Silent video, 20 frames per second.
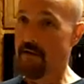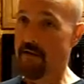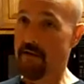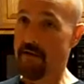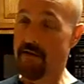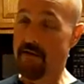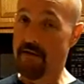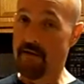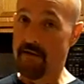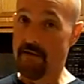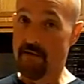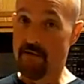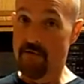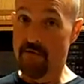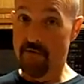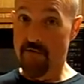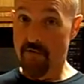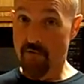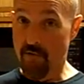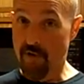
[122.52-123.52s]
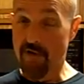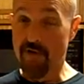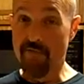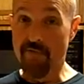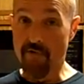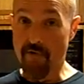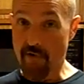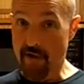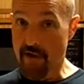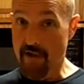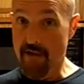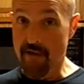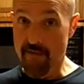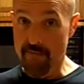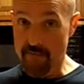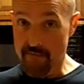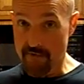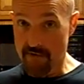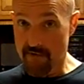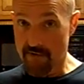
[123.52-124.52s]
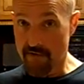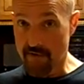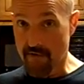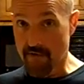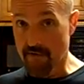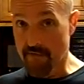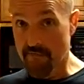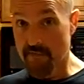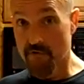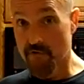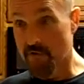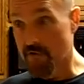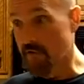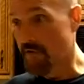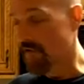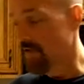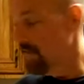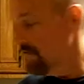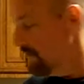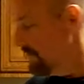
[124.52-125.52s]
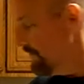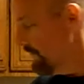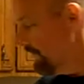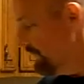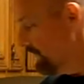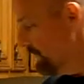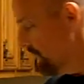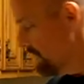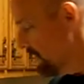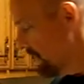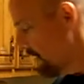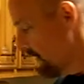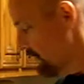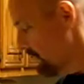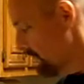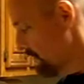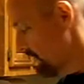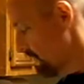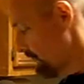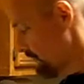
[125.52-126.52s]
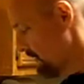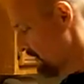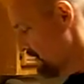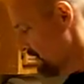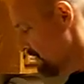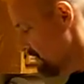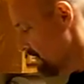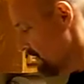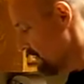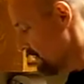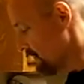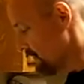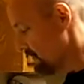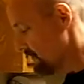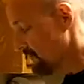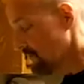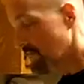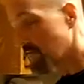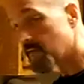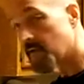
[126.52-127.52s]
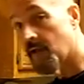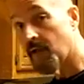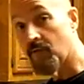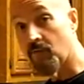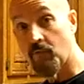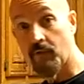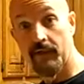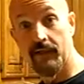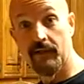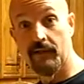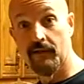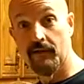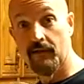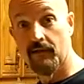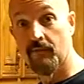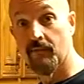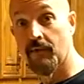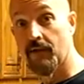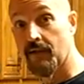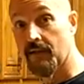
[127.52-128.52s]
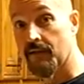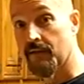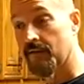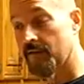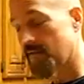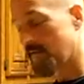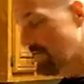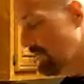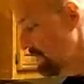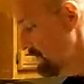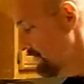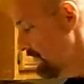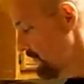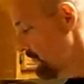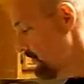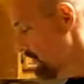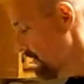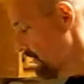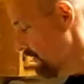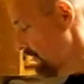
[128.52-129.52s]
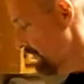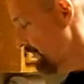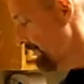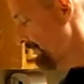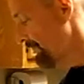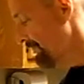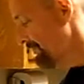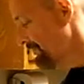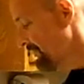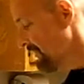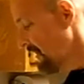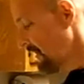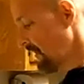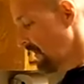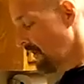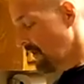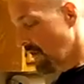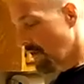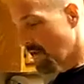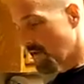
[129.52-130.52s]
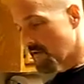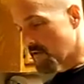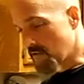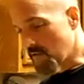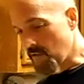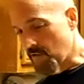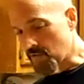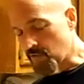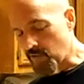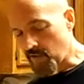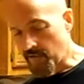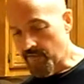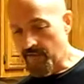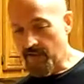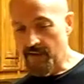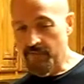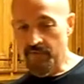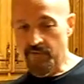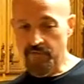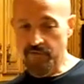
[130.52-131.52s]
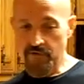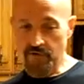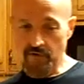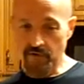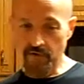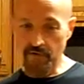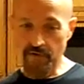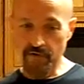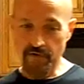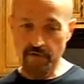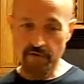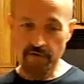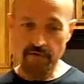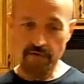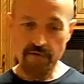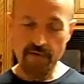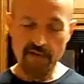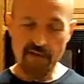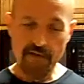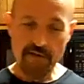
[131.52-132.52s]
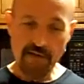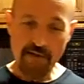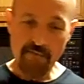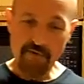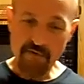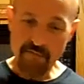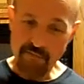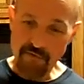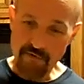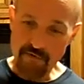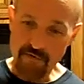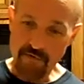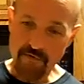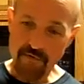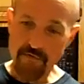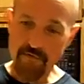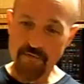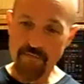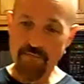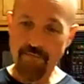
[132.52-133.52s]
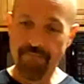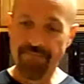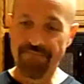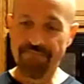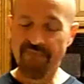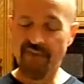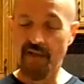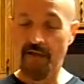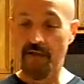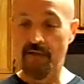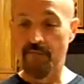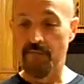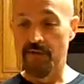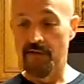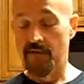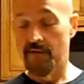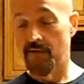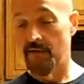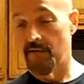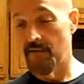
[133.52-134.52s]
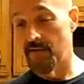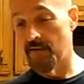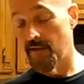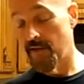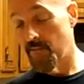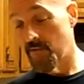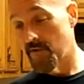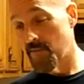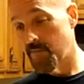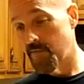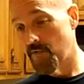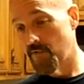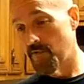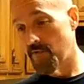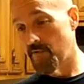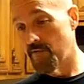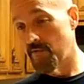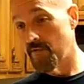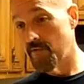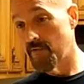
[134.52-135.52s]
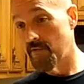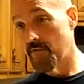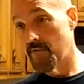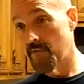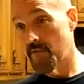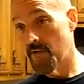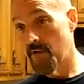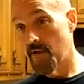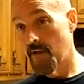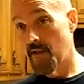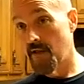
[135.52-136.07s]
is 12 grams of sugar. I know that because I weighed it on my food scale. So 12 grams of sugar in a tablespoon times 16 tablespoons